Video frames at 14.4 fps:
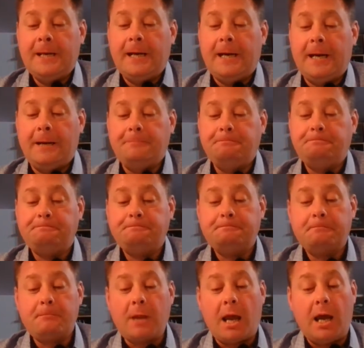And
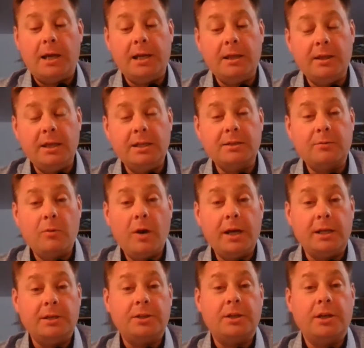in these
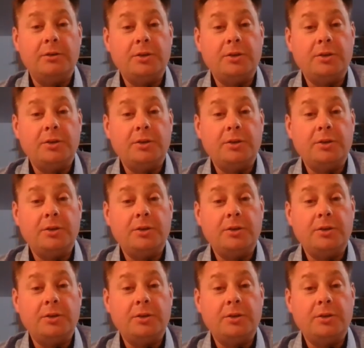ways, you know,